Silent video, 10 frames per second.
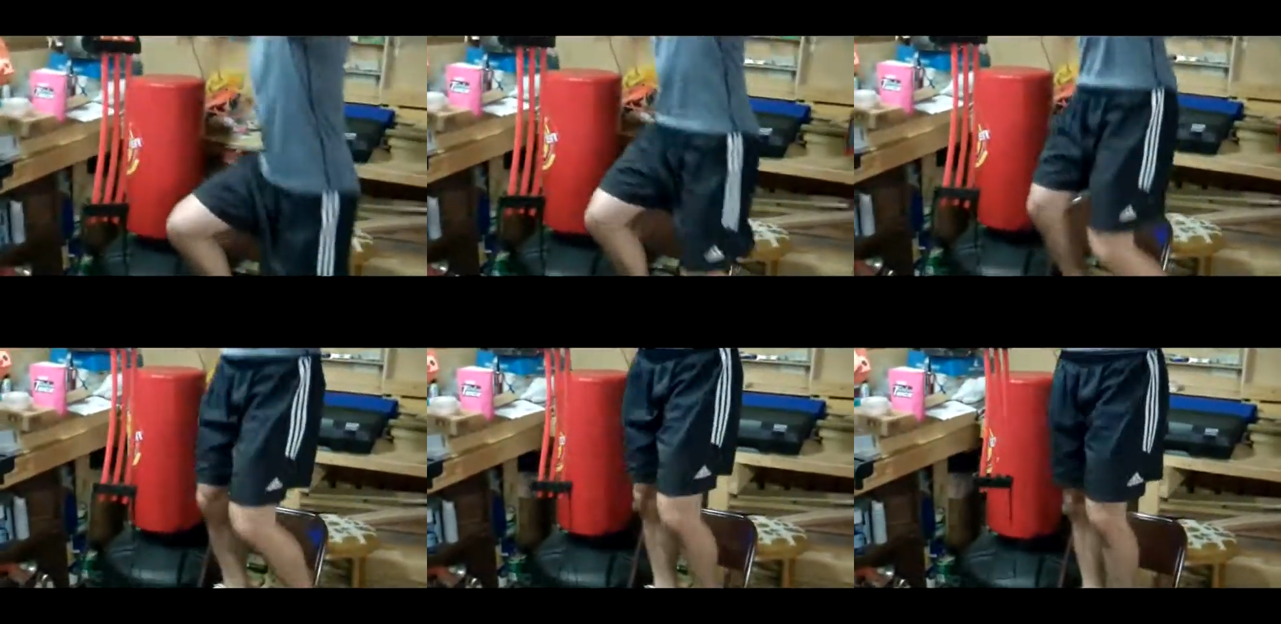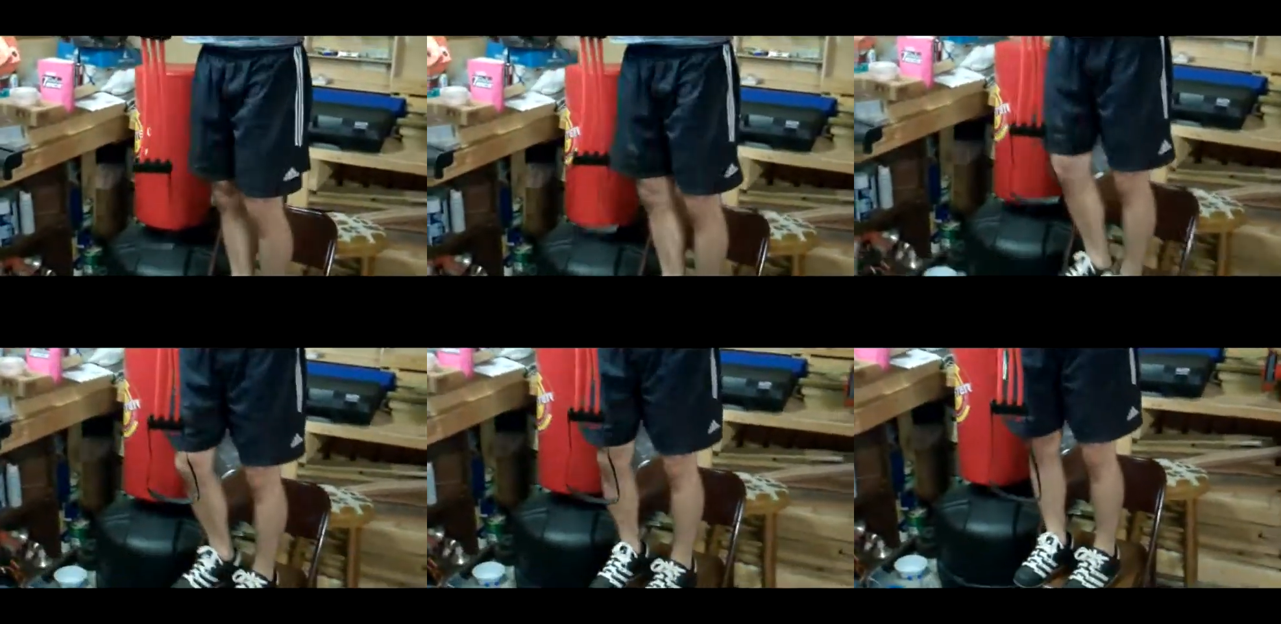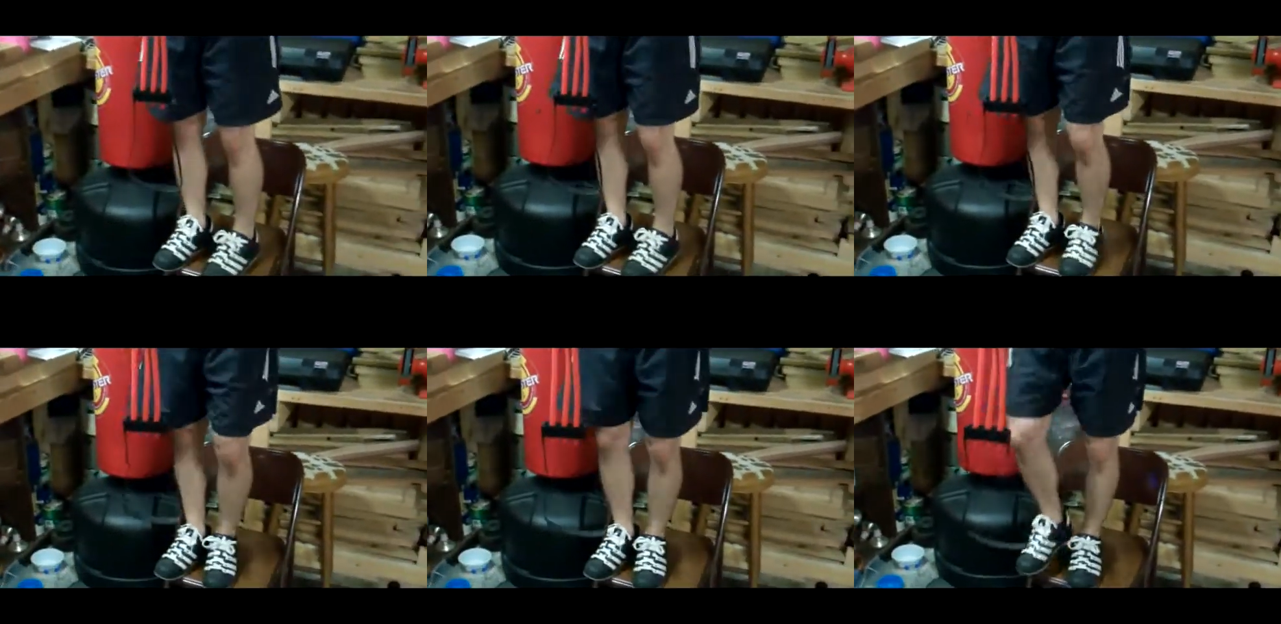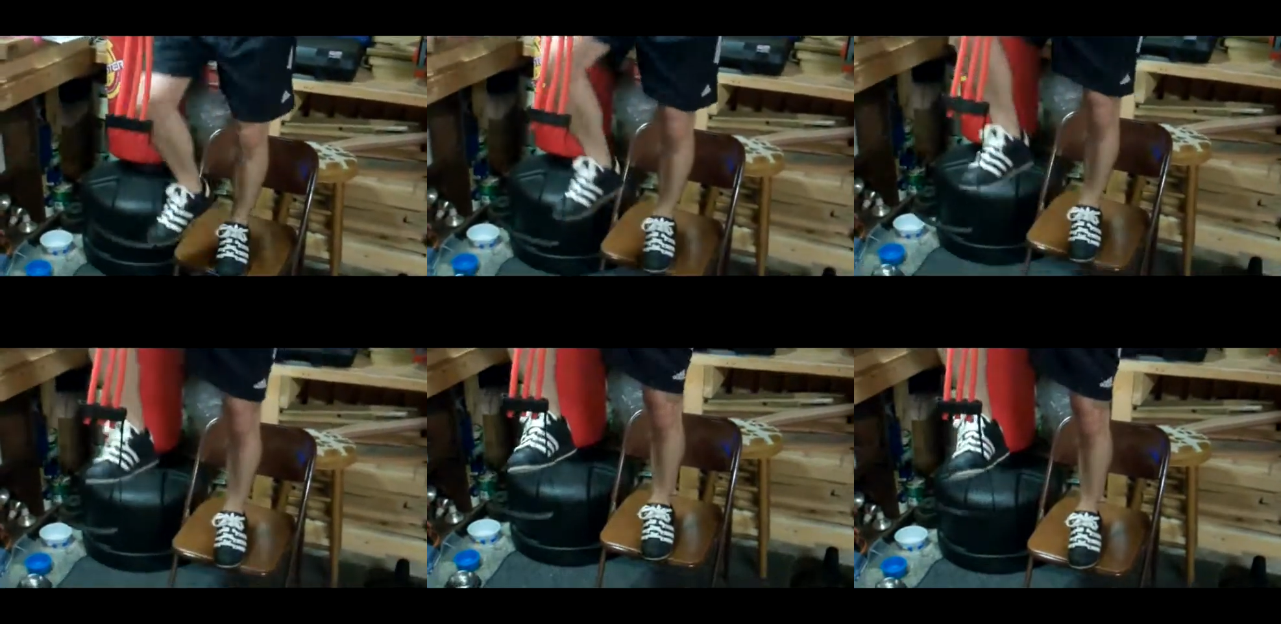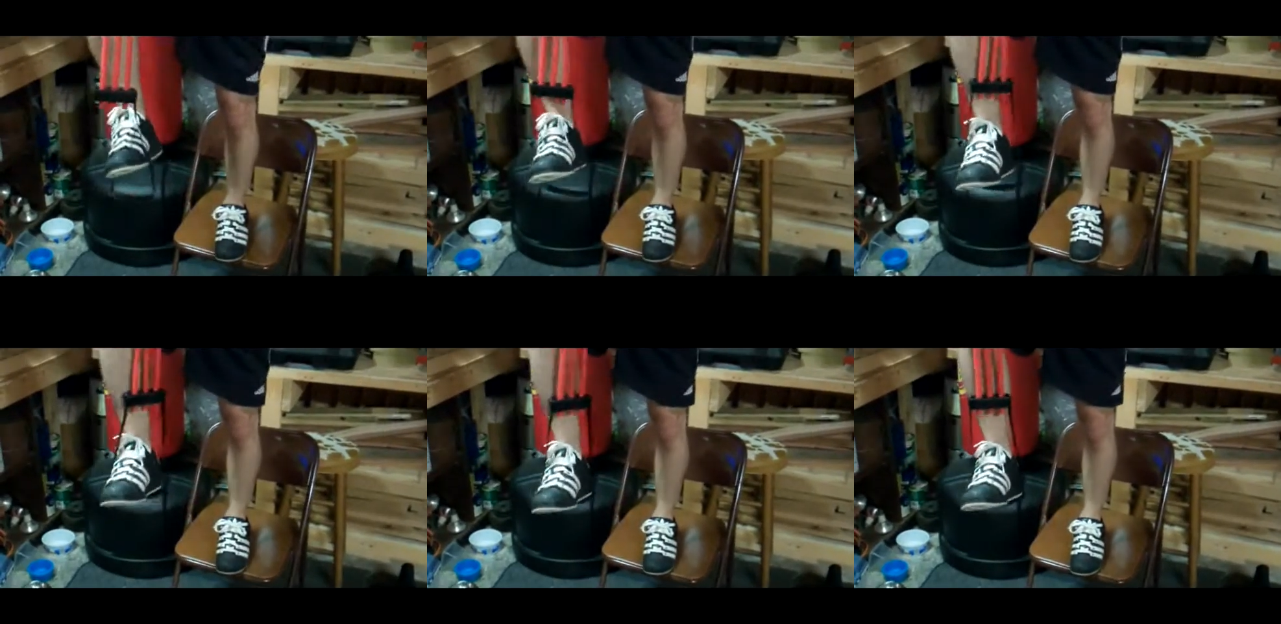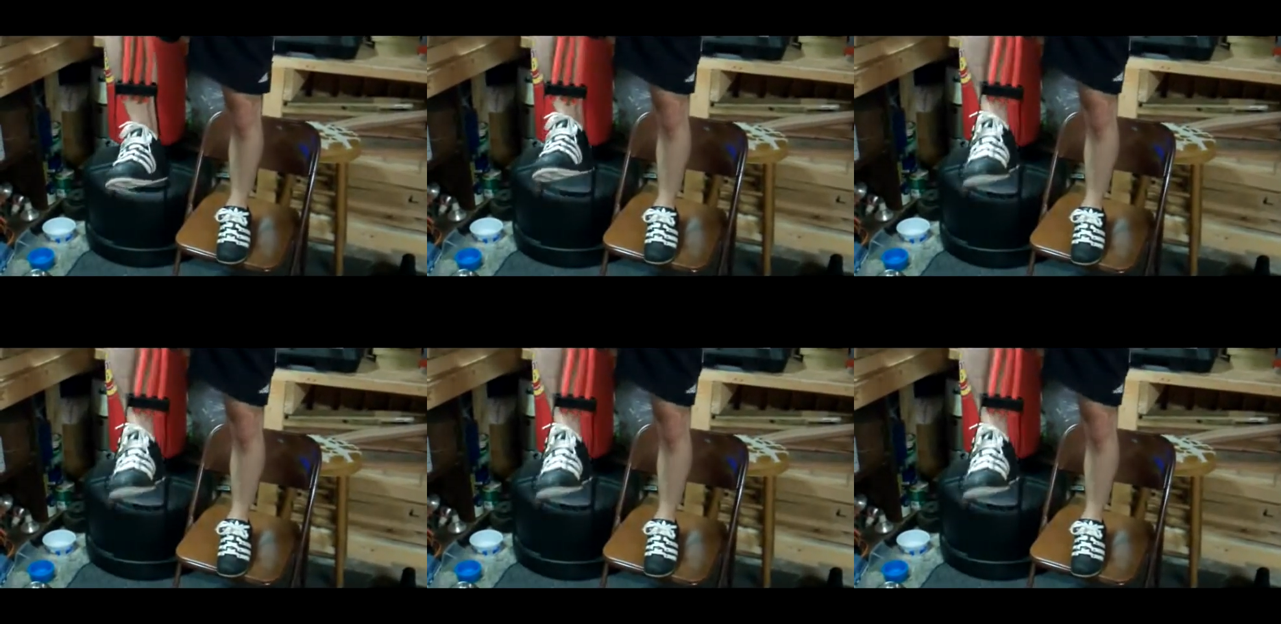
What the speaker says: [unreadable: no face in view]